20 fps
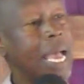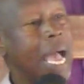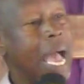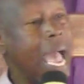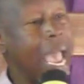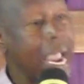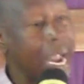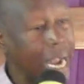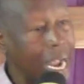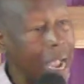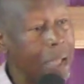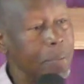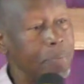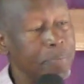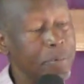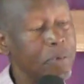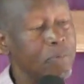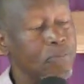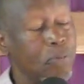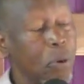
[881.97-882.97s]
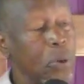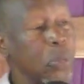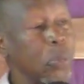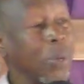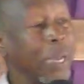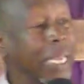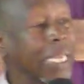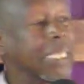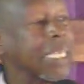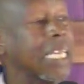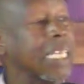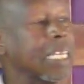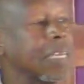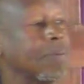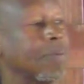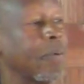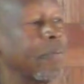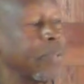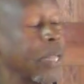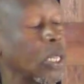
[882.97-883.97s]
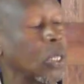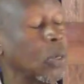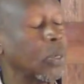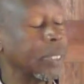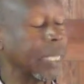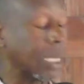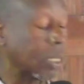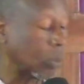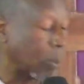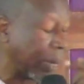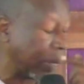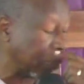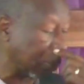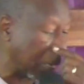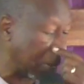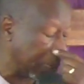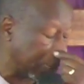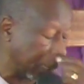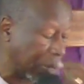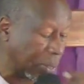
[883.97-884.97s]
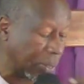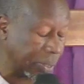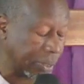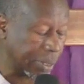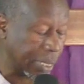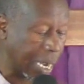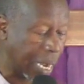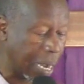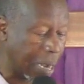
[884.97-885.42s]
I come before you in the name of the Lord. And when they brought,